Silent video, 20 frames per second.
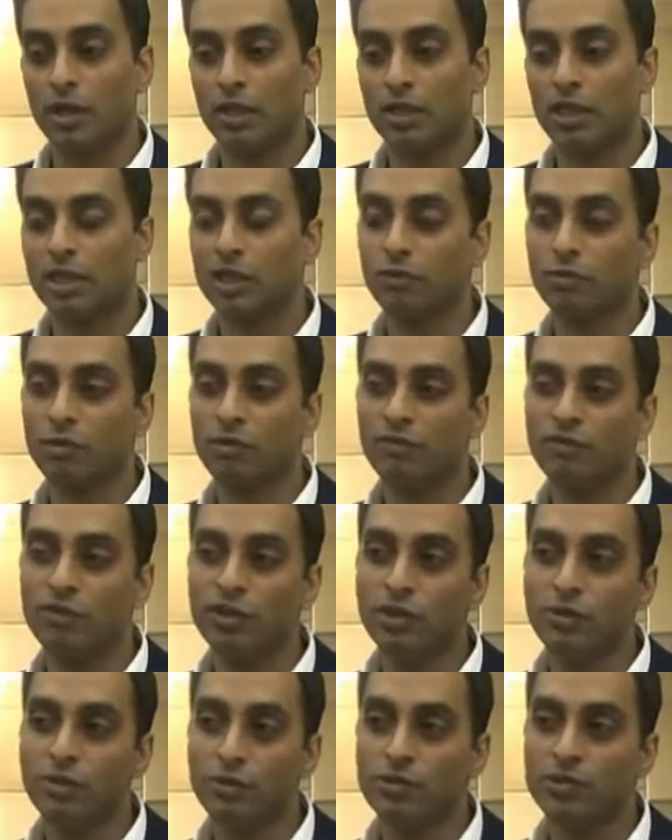that the
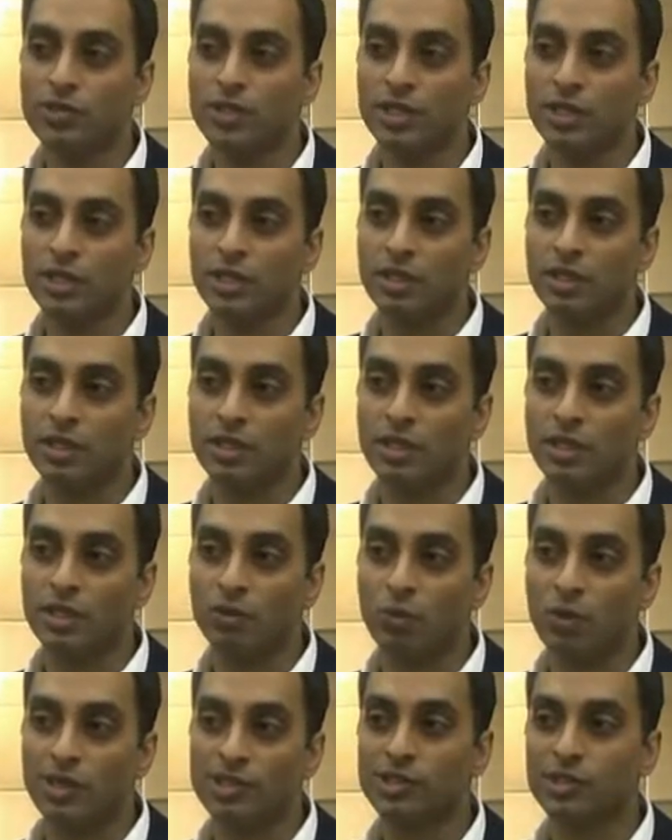reviews in
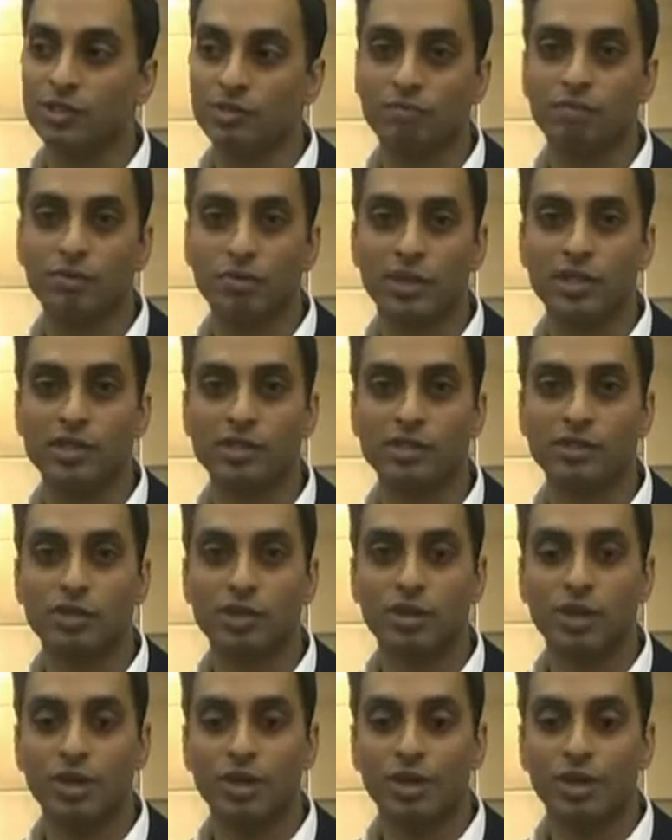the Western press